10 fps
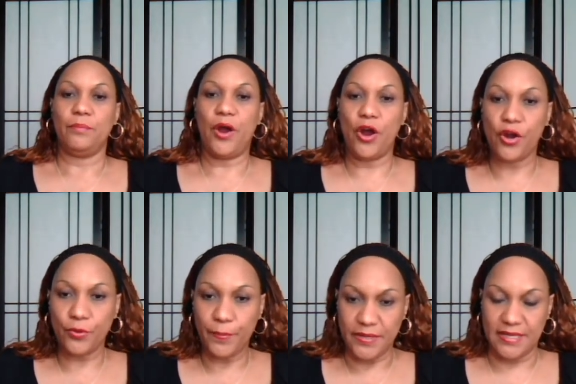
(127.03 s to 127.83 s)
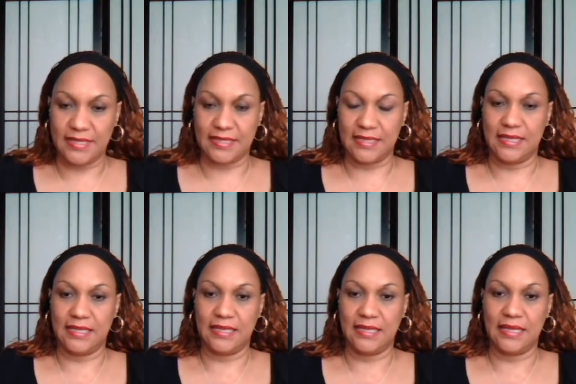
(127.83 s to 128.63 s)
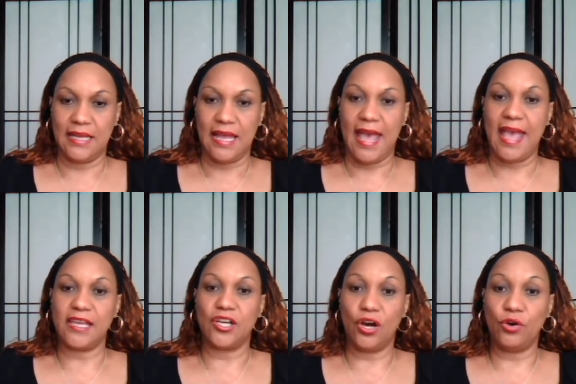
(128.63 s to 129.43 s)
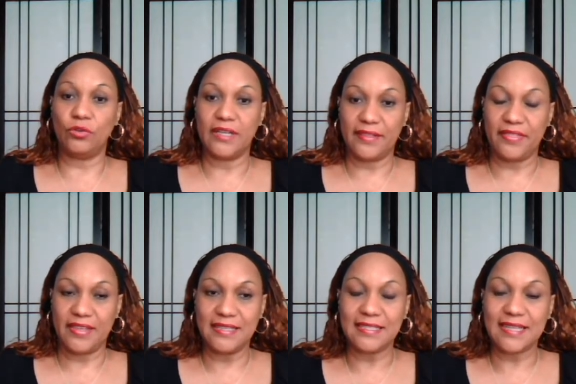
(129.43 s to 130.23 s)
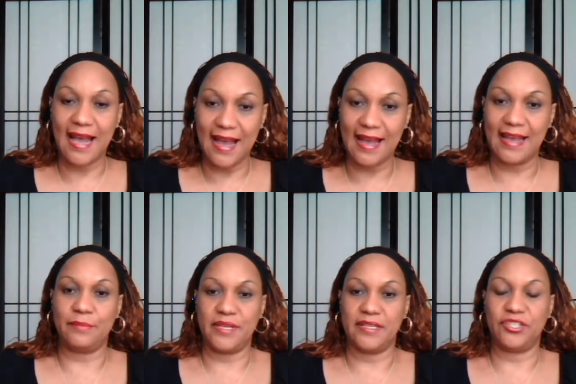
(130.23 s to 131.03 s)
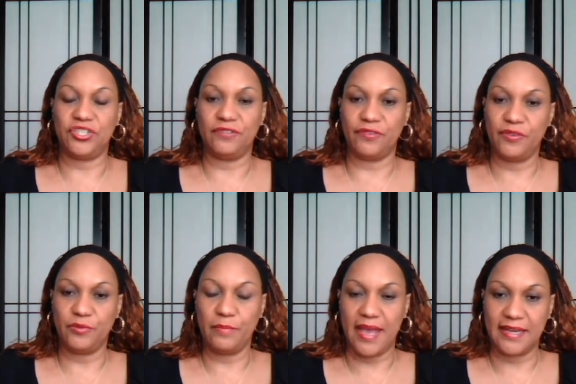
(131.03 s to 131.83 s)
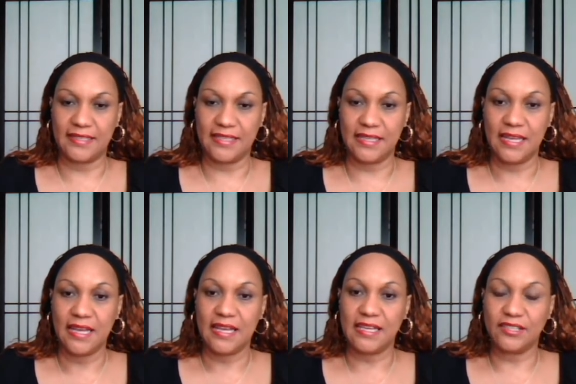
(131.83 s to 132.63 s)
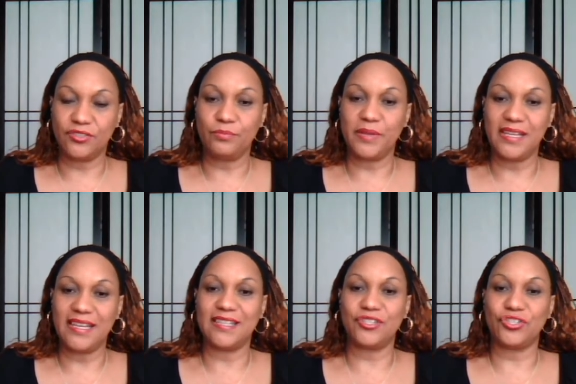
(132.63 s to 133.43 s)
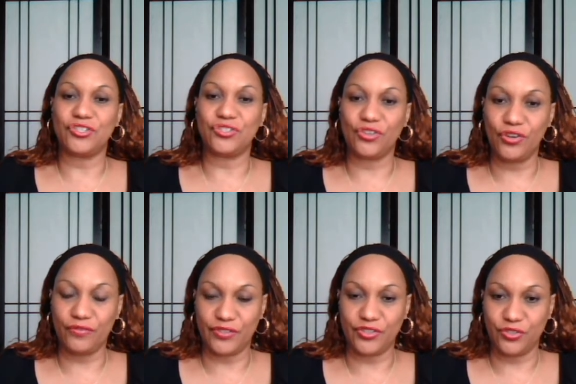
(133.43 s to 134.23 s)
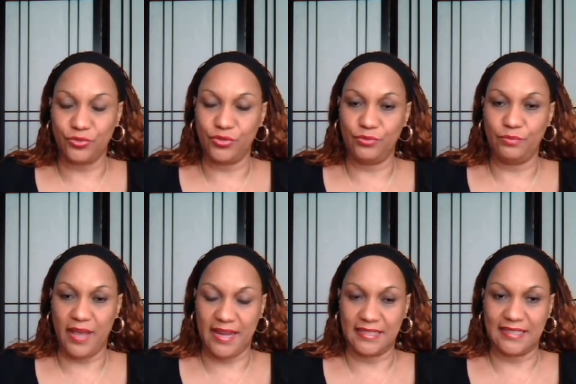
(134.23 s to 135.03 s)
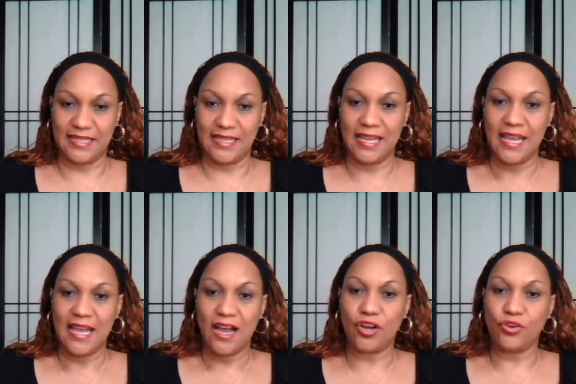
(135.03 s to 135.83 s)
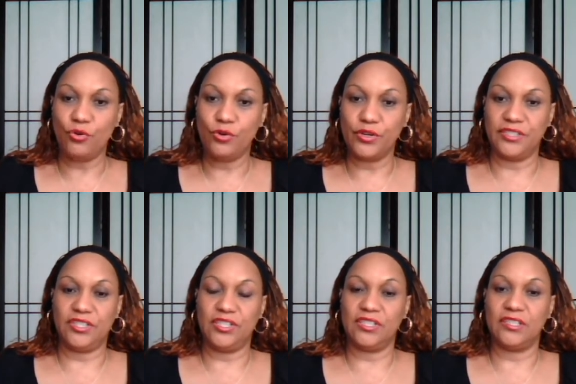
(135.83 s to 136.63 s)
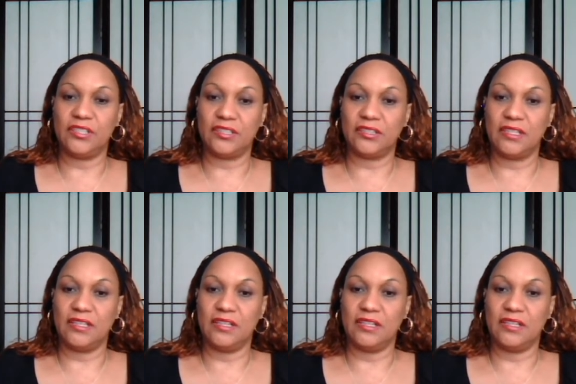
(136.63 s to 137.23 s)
purpose and goal at this time in the shift of humanity is to be in service to humanity according to